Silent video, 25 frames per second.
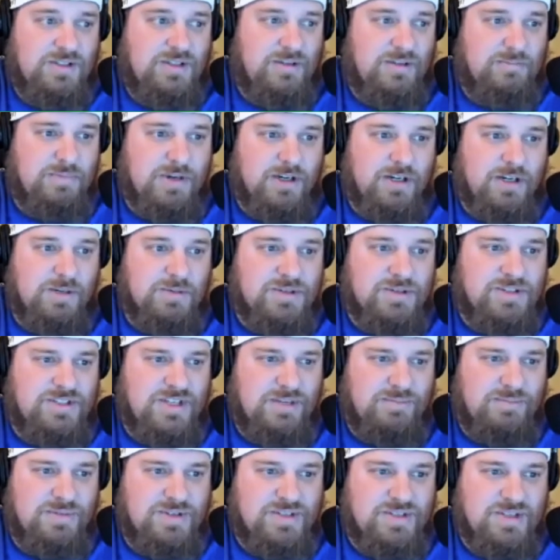Berger was
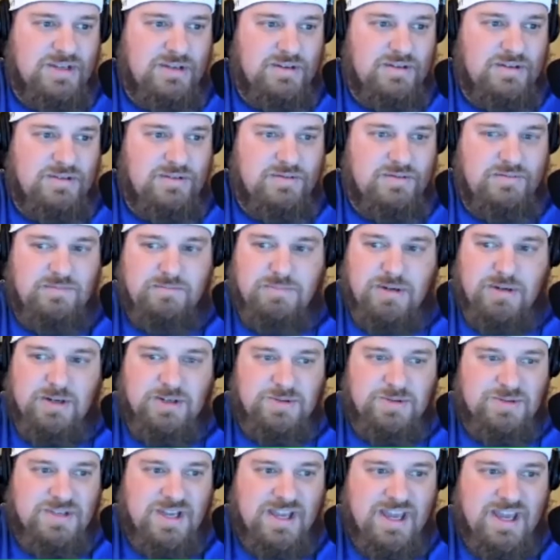10%. Burns
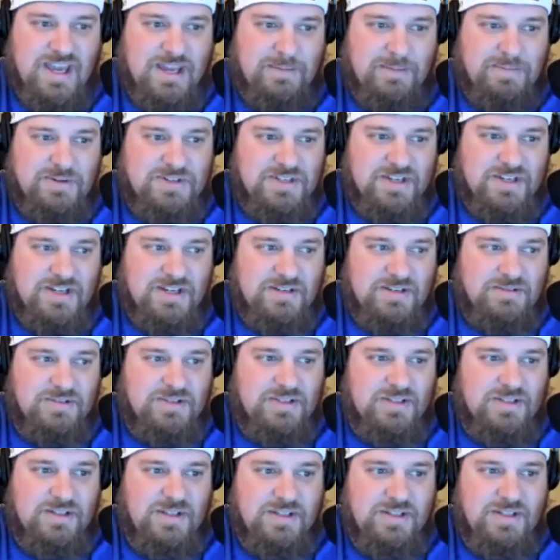was like 8% owned,
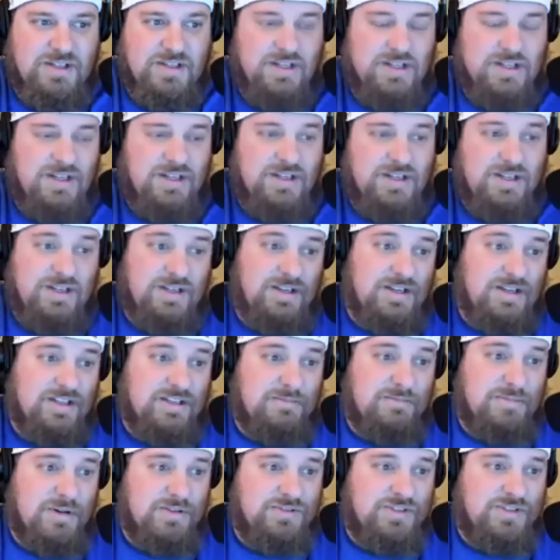and they
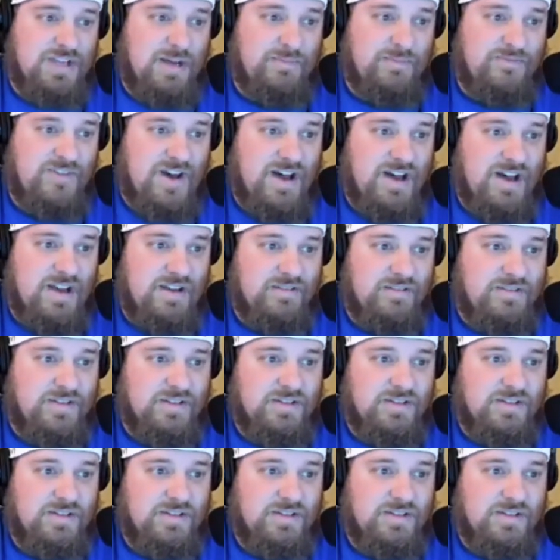both top fived.